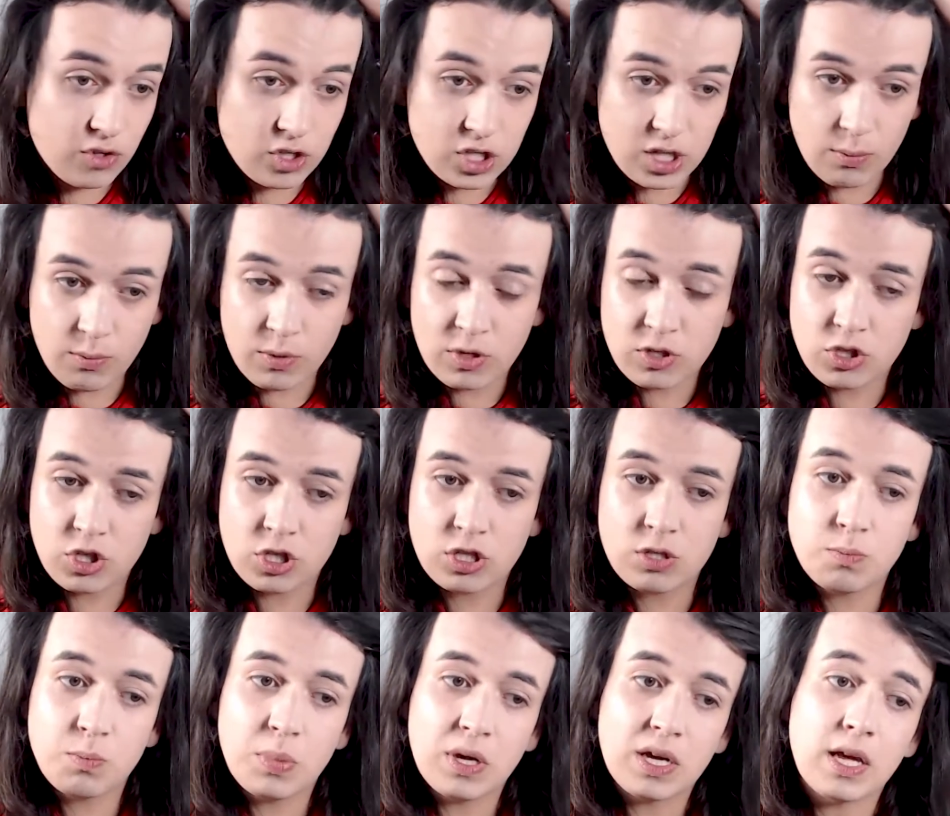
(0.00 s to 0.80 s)
someone's
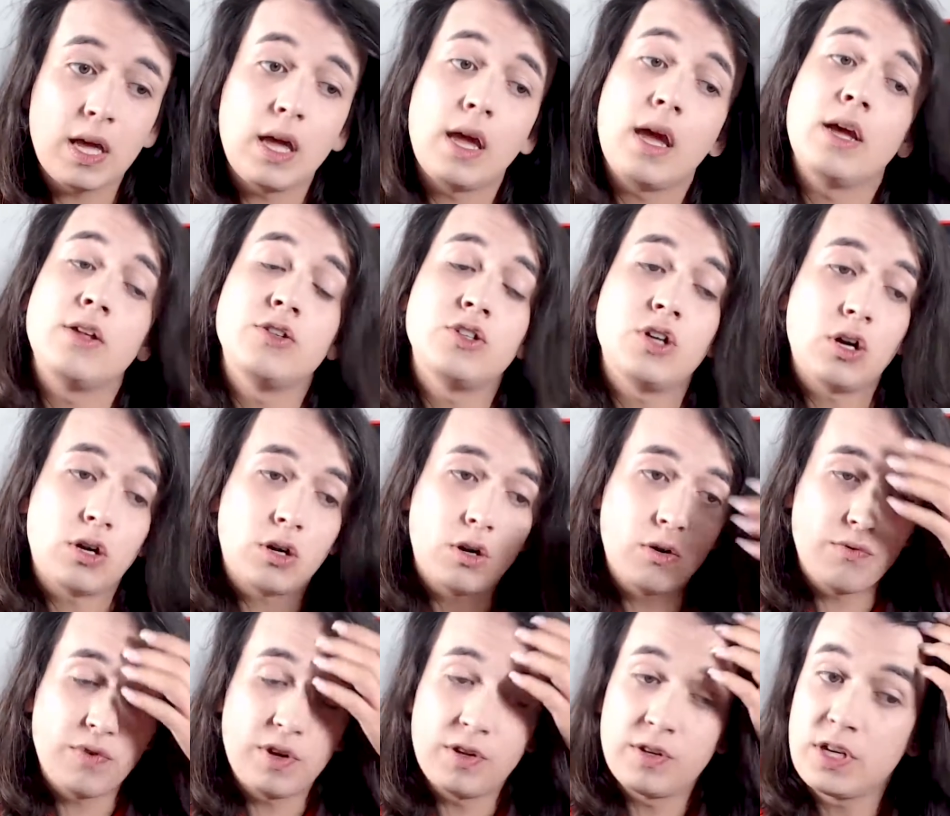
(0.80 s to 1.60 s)
just picking a
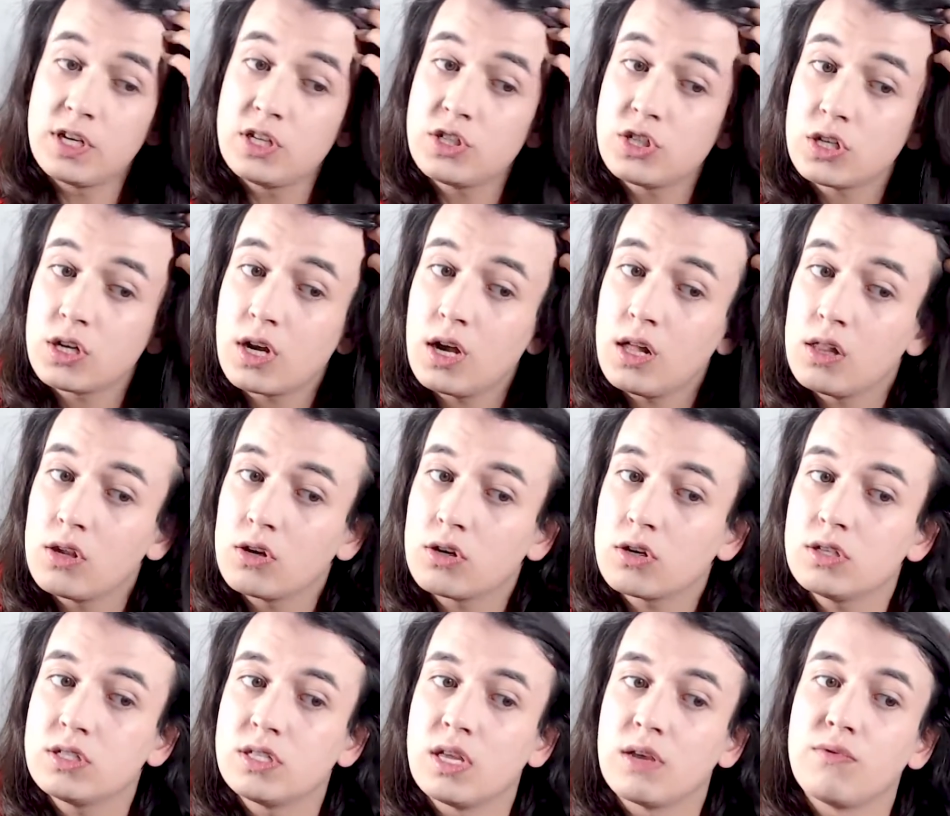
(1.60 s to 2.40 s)
darker foundation color
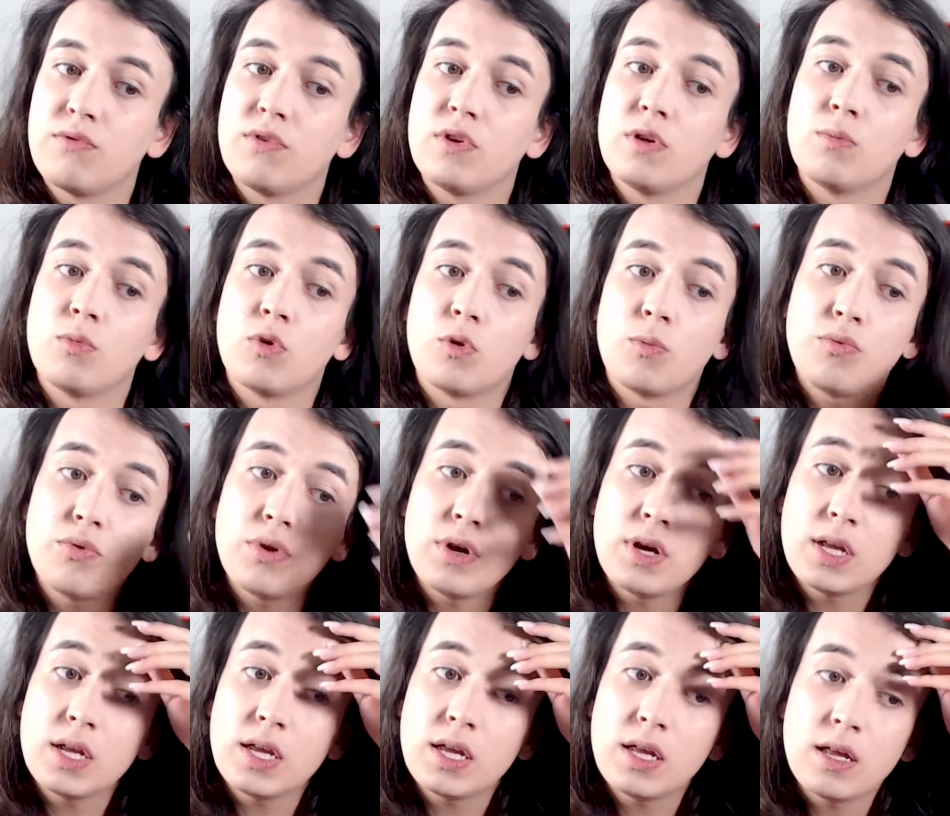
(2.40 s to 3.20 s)
because they feel more
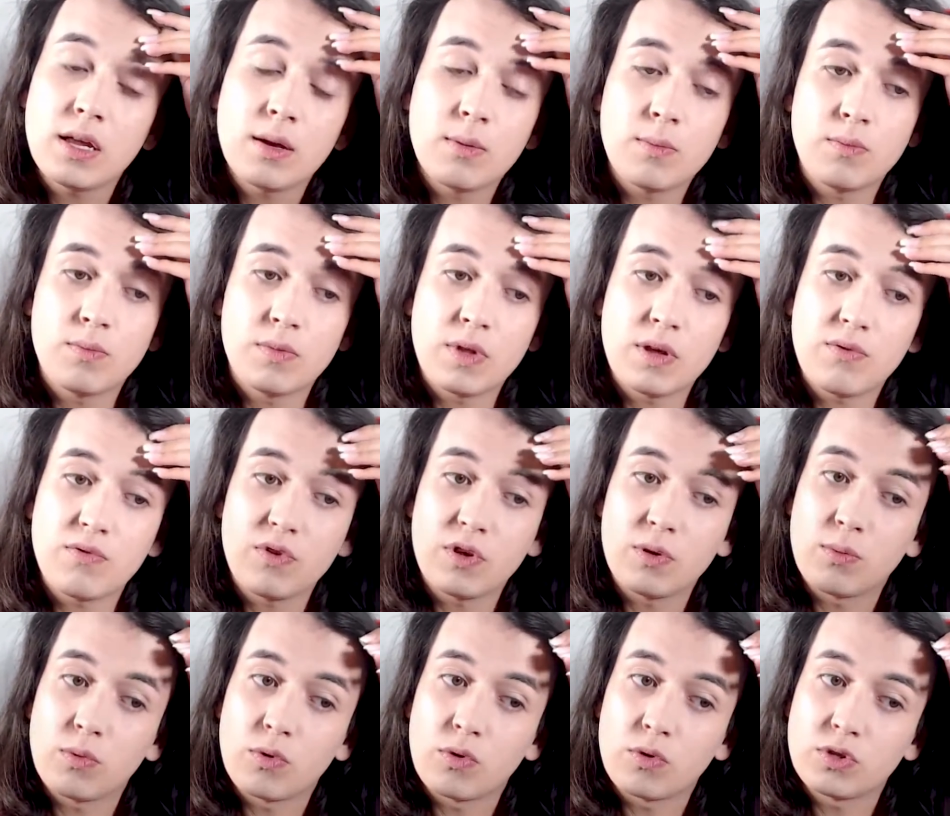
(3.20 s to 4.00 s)
pretty and they
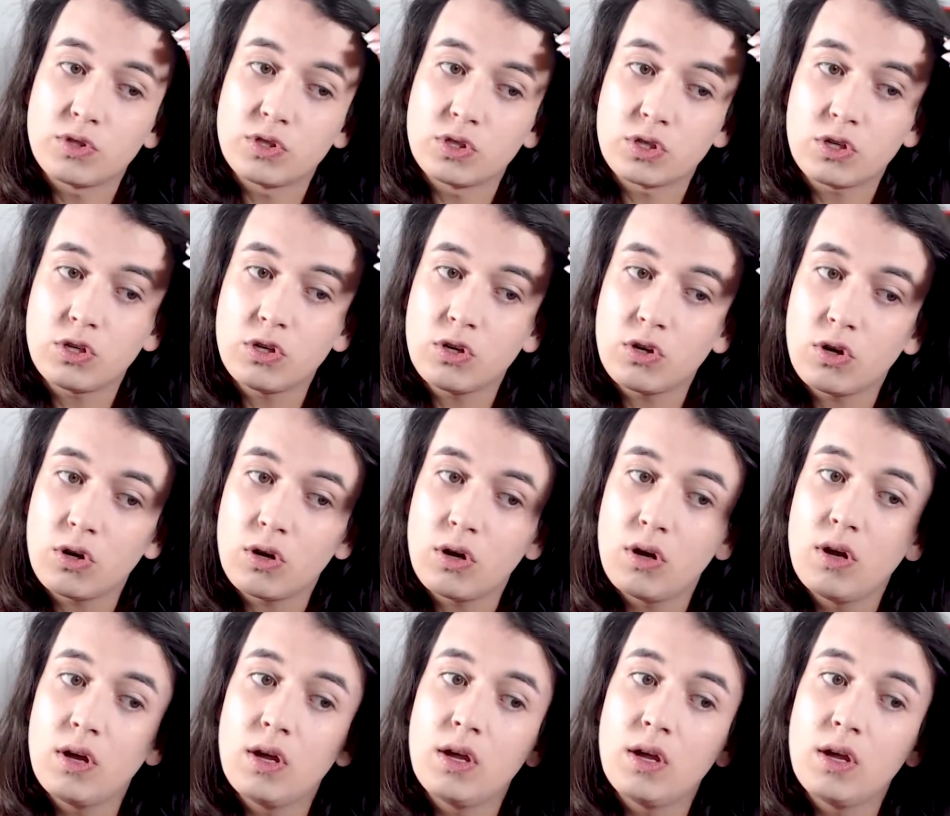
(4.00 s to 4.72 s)
feel more secure,